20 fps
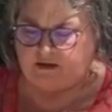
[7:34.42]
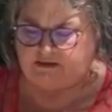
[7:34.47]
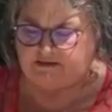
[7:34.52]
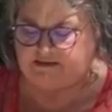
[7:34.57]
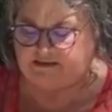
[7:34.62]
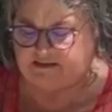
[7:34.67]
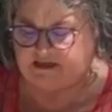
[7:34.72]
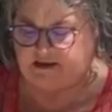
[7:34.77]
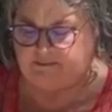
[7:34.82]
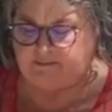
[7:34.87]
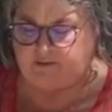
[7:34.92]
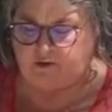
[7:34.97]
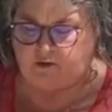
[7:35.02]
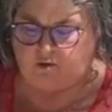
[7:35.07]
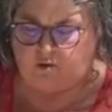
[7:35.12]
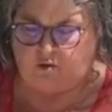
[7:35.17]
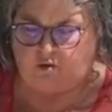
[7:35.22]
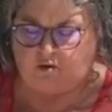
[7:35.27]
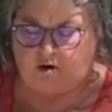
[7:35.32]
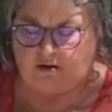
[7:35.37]
steeper,
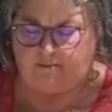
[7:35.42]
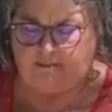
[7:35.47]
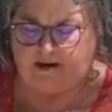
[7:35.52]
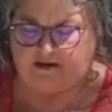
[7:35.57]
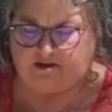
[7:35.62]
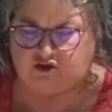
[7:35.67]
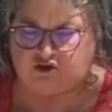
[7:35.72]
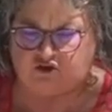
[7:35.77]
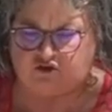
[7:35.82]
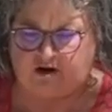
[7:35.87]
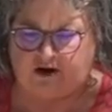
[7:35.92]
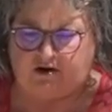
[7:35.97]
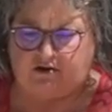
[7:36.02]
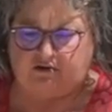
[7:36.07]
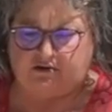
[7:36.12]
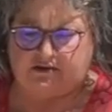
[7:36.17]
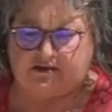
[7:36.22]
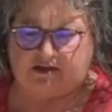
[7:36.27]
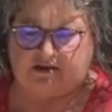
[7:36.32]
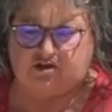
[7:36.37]
or a mesh strainer
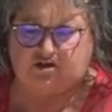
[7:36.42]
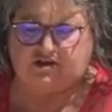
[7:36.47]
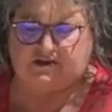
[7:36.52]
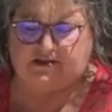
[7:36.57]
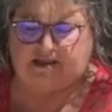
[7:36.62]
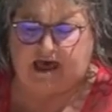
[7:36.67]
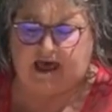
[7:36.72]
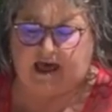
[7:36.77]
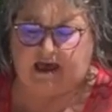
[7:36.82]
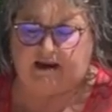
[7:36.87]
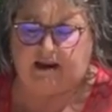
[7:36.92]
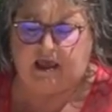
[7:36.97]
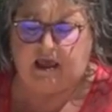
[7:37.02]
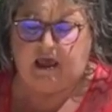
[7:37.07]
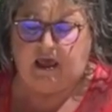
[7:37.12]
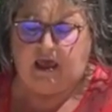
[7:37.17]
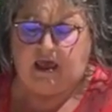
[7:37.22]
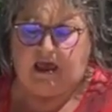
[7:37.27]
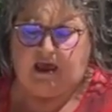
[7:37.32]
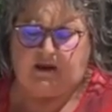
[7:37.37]
such as that,
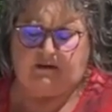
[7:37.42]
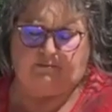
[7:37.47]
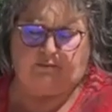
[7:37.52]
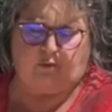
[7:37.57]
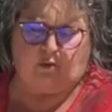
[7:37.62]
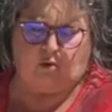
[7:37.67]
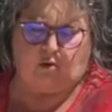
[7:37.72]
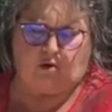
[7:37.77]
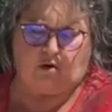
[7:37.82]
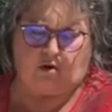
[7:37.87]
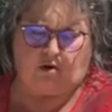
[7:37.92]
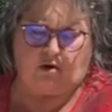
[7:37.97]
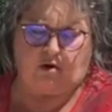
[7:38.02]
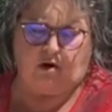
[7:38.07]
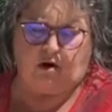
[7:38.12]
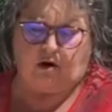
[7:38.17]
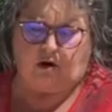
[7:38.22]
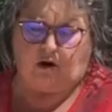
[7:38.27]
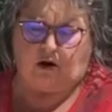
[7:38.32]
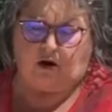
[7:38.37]
and pour
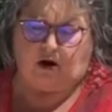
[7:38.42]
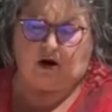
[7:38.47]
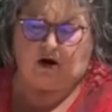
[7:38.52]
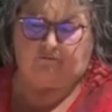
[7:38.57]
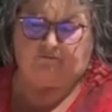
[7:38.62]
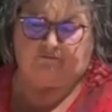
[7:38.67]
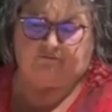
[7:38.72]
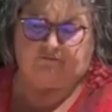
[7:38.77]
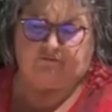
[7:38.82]
off